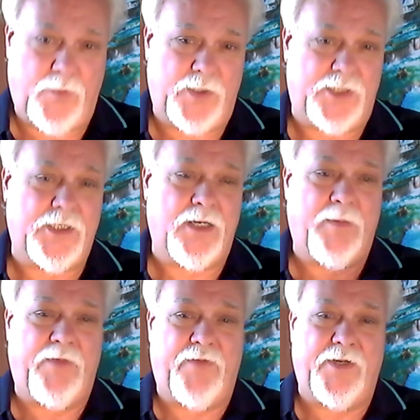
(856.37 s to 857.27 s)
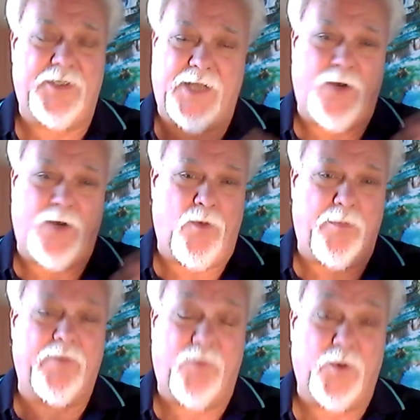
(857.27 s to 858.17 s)
which is going to be finished, I hope,
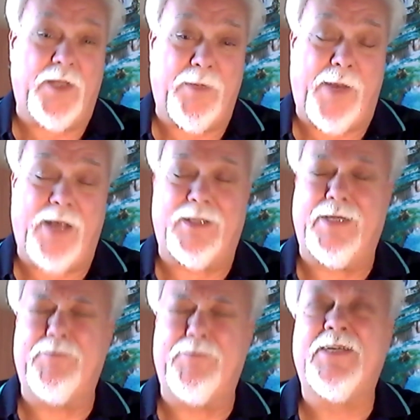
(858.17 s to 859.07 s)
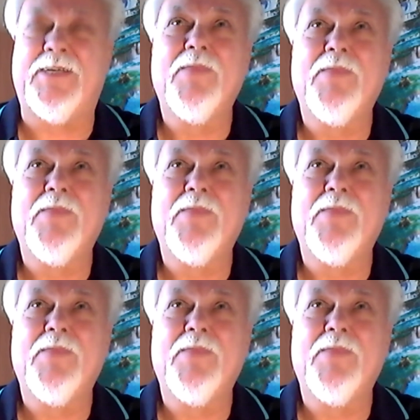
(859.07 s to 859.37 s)
before the apocalypse.